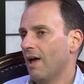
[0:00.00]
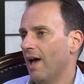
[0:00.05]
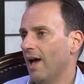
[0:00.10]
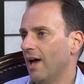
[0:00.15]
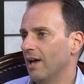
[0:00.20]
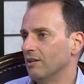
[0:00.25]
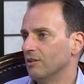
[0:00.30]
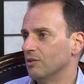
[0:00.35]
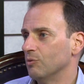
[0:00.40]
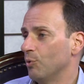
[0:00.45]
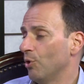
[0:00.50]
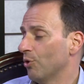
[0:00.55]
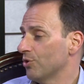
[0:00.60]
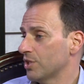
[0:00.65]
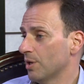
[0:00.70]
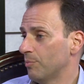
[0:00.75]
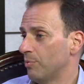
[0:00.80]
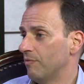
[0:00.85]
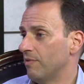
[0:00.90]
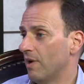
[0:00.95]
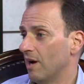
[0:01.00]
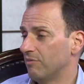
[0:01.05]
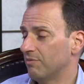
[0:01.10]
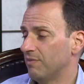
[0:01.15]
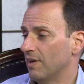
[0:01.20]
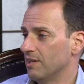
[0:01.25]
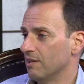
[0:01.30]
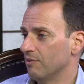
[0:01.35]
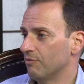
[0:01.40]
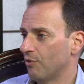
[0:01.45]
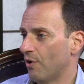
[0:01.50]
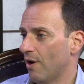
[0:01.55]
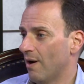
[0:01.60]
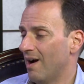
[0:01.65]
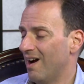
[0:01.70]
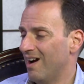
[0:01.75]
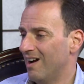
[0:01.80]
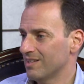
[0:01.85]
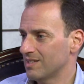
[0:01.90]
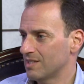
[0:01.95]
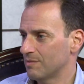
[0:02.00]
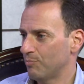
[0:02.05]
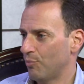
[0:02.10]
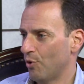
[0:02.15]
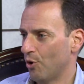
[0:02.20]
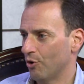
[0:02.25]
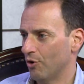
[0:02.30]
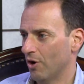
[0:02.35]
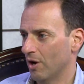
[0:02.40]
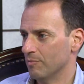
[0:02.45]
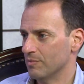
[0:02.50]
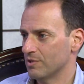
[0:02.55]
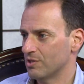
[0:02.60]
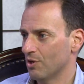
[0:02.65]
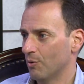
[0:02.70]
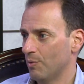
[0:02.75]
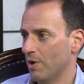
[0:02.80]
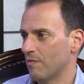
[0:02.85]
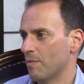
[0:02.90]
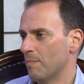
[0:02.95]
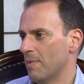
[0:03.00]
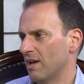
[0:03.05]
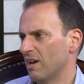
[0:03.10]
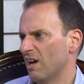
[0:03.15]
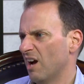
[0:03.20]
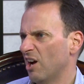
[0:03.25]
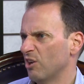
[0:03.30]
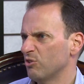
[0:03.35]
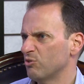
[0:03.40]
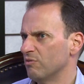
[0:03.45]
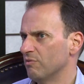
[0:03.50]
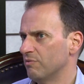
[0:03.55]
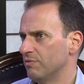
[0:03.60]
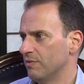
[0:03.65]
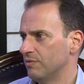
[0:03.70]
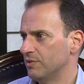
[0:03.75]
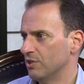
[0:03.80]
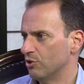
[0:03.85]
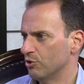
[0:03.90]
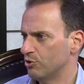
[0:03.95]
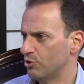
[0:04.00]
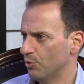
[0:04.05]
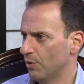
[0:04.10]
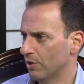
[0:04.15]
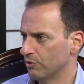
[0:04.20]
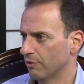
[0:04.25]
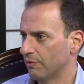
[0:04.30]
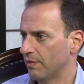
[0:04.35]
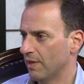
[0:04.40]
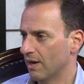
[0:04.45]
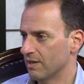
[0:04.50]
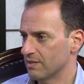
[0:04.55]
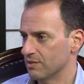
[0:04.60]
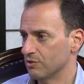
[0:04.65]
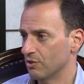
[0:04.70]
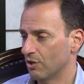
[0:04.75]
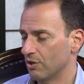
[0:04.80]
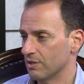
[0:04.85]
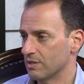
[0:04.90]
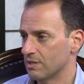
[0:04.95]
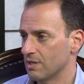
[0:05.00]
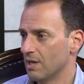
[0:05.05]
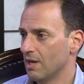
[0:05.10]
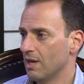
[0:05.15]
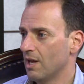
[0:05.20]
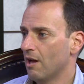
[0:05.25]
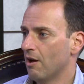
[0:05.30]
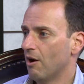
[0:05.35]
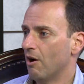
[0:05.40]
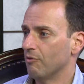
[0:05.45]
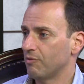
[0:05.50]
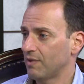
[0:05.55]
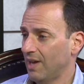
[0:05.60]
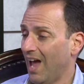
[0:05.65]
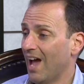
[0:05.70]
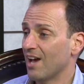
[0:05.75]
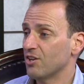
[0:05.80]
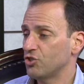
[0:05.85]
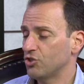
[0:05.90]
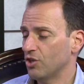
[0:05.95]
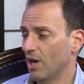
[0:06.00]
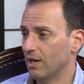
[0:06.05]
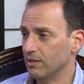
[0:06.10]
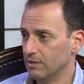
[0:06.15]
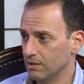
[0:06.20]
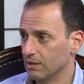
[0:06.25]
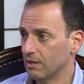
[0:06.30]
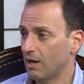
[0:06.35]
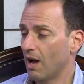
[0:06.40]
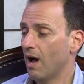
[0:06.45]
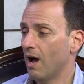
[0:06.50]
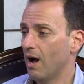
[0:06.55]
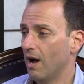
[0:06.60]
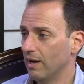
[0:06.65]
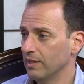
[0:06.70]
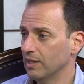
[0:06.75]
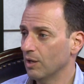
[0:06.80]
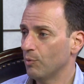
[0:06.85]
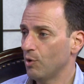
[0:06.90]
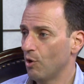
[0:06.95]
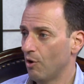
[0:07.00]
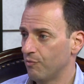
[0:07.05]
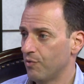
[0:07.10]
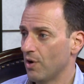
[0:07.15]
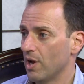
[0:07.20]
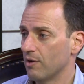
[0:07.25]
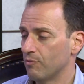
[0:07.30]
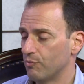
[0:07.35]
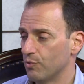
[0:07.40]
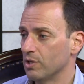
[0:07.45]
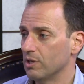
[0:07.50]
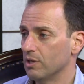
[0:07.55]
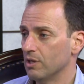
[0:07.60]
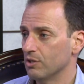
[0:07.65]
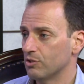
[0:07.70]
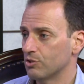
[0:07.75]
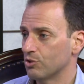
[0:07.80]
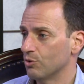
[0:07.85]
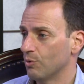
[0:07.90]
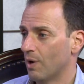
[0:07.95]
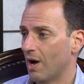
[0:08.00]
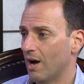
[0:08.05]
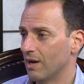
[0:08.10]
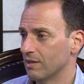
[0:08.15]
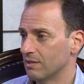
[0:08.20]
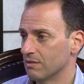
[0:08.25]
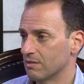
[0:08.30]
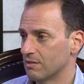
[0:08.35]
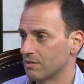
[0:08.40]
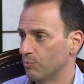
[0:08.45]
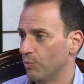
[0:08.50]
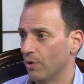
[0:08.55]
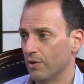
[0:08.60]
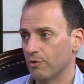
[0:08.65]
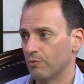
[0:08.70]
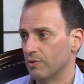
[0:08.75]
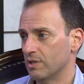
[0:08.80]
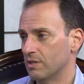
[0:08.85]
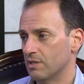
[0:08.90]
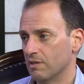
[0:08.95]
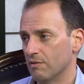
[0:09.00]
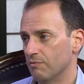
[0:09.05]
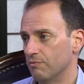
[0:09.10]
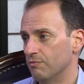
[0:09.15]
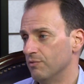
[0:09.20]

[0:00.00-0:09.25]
And we also provide funding for our arts programs. So we have about $150,000 to $200,000 of cash and in kind that we offer every year to artists, whether it's a